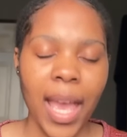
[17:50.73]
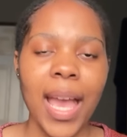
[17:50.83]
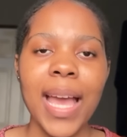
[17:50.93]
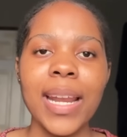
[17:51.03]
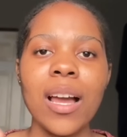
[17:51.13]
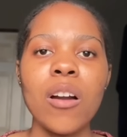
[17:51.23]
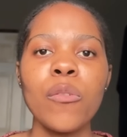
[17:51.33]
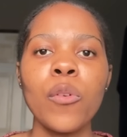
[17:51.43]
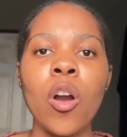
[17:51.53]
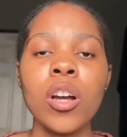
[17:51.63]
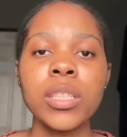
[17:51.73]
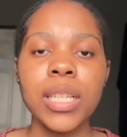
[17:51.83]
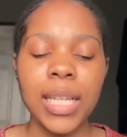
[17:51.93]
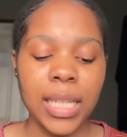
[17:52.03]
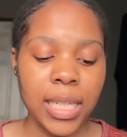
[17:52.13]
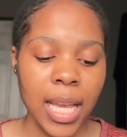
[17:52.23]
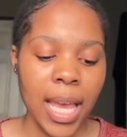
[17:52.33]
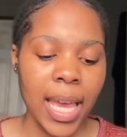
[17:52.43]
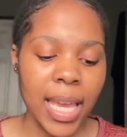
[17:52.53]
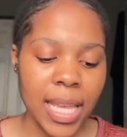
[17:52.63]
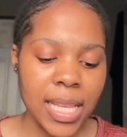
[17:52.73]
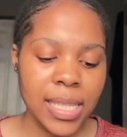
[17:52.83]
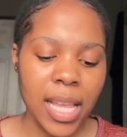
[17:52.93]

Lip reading: error of concord is